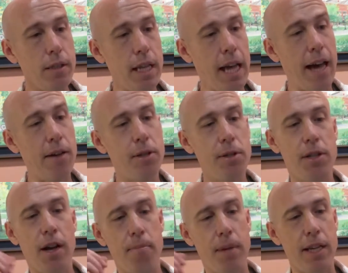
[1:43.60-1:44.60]
how to
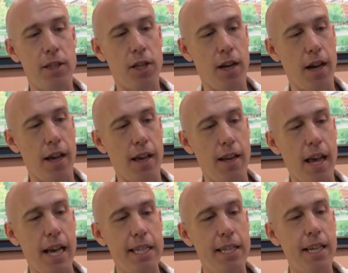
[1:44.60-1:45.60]
stop being shy in
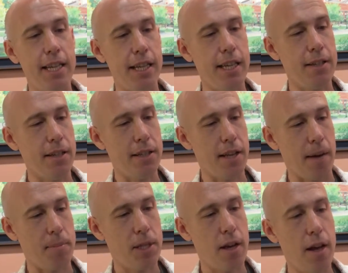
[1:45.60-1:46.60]
18 easy
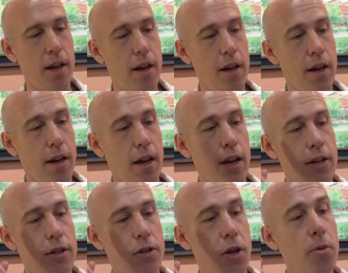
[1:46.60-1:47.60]
steps.
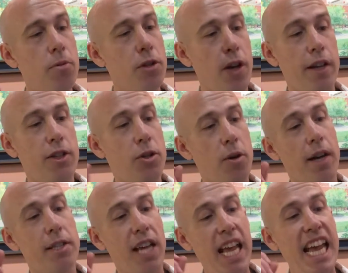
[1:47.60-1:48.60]
Don't
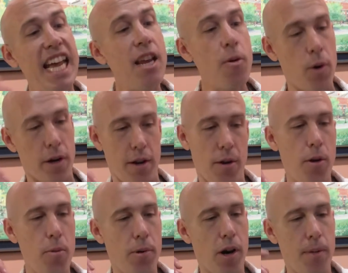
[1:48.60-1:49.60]
trust anyone
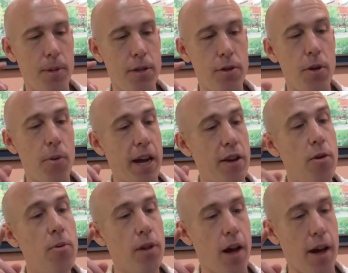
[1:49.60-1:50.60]
who promises you a
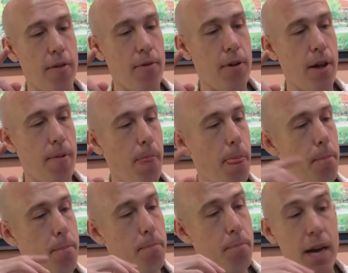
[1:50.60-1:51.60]
new life
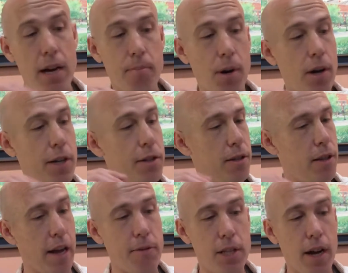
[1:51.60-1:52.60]
pickup artists,
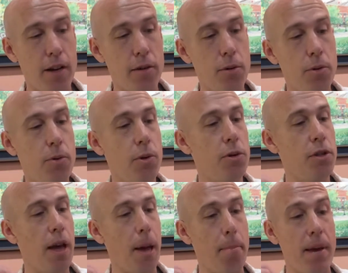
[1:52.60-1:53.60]
lifestyle gurus,
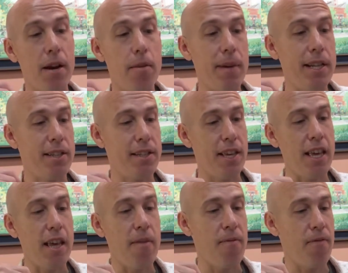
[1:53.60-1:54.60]
pyramid
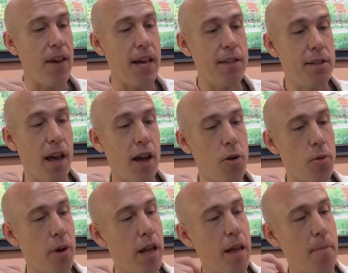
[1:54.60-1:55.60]
scheme, face
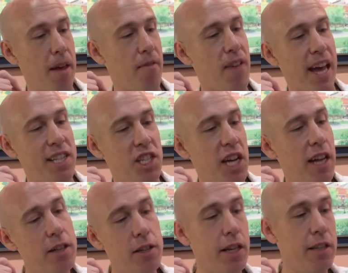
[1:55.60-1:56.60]
cream,
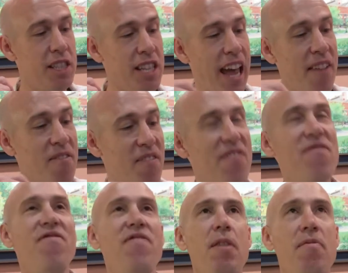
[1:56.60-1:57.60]
evangelic, and
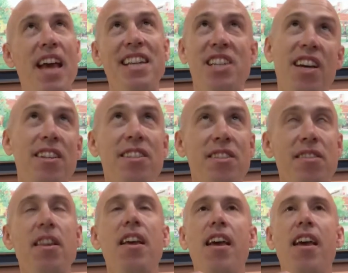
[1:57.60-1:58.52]
evangelists,